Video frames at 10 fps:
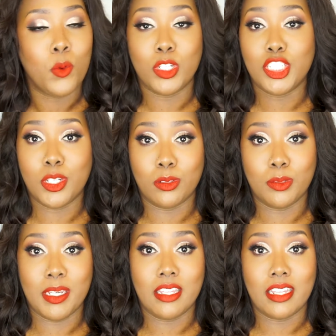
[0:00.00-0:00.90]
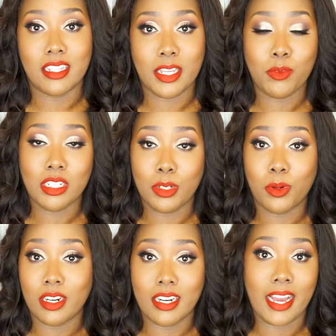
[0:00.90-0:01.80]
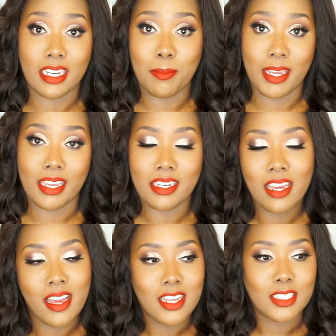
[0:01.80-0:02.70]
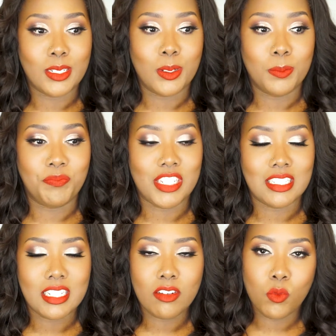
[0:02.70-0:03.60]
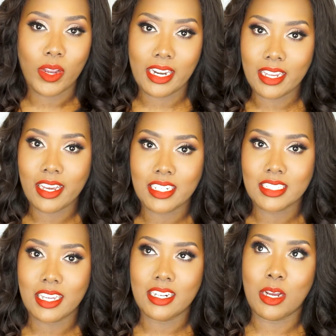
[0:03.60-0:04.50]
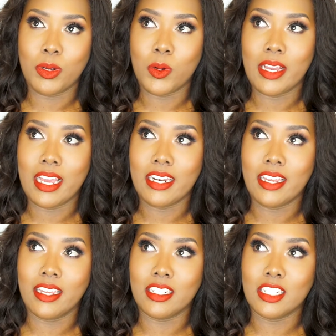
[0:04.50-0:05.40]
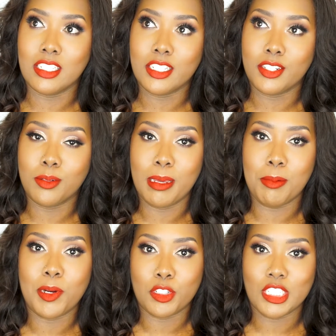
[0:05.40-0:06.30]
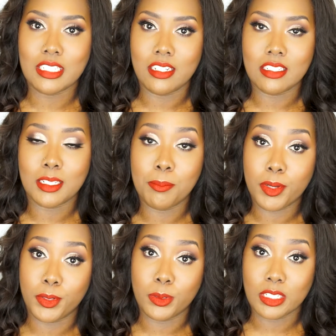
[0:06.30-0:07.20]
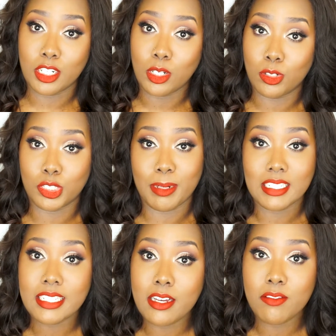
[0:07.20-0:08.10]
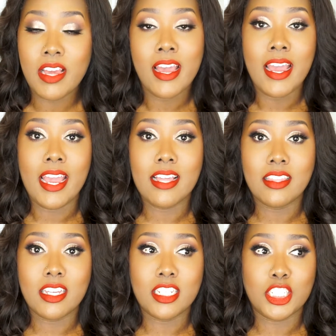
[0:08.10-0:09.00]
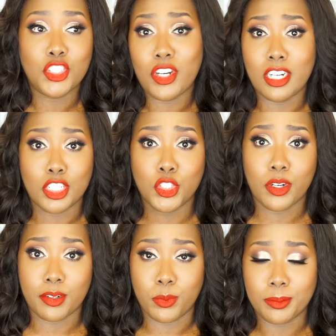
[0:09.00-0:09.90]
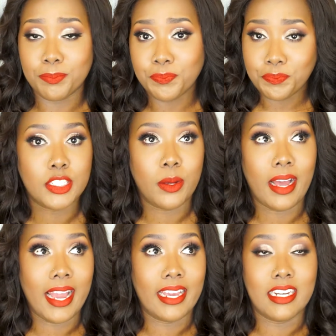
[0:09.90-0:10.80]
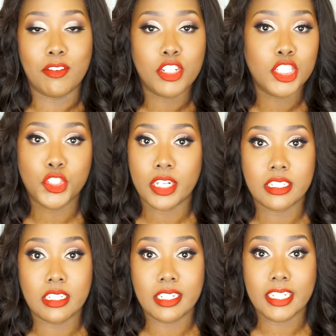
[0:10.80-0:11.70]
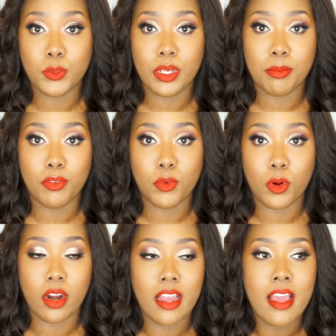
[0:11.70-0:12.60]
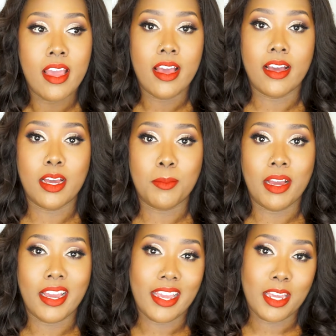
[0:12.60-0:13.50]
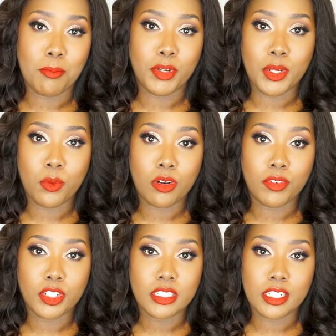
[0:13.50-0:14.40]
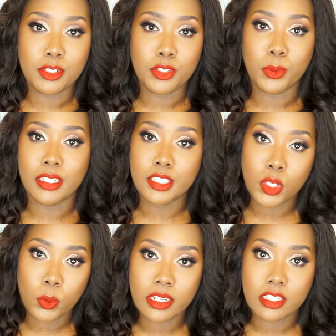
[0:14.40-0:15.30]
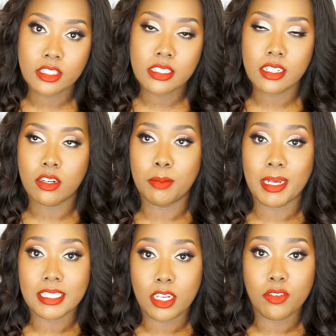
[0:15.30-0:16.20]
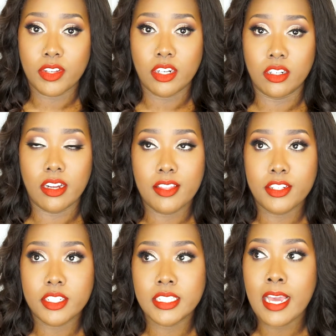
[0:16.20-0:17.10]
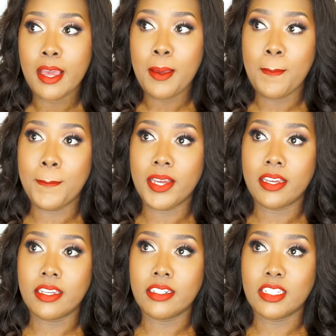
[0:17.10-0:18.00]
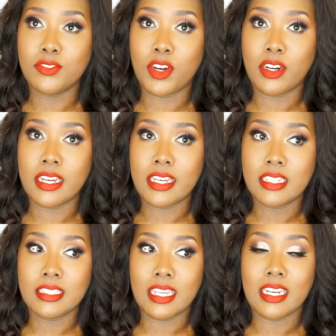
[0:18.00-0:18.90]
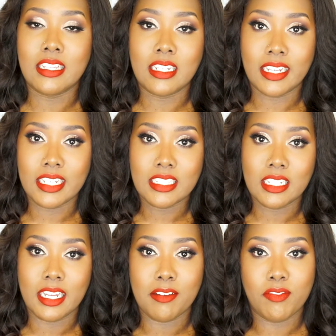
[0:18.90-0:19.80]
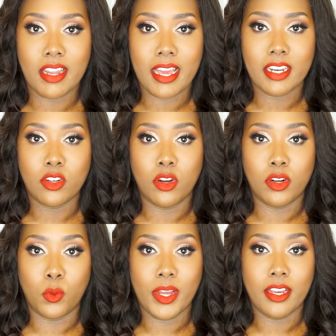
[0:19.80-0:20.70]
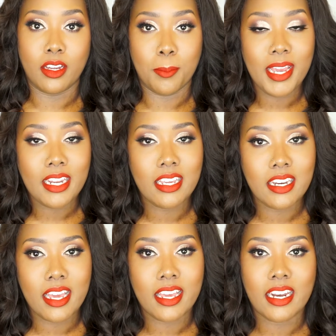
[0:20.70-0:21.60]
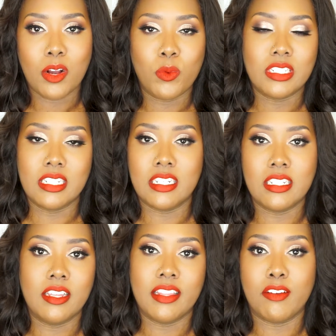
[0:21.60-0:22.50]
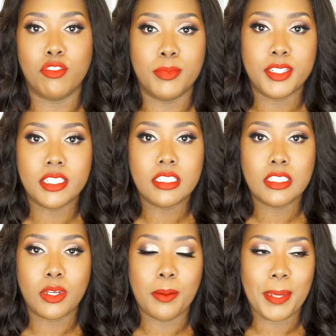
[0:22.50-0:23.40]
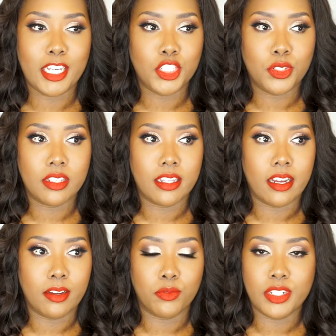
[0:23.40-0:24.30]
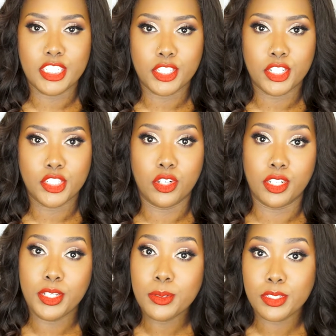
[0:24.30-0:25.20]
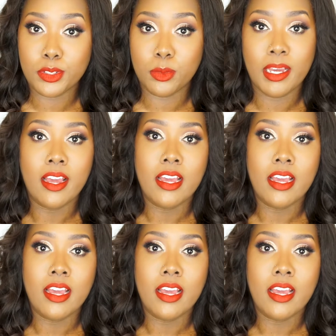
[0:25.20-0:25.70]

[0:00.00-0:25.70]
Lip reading: which shows me that they really were in high demand. So instead of waiting, I decided I would go ahead and consider maybe purchasing some bundles and a closure myself, and then just try to construct one. So I had never constructed a lace wig before. I am pretty well versed in doing sew-ins on myself and on others, but as far as getting the lace to lay flat on a wig on a mannequin head, I wasn't that familiar, so I made sure that I researched on YouTube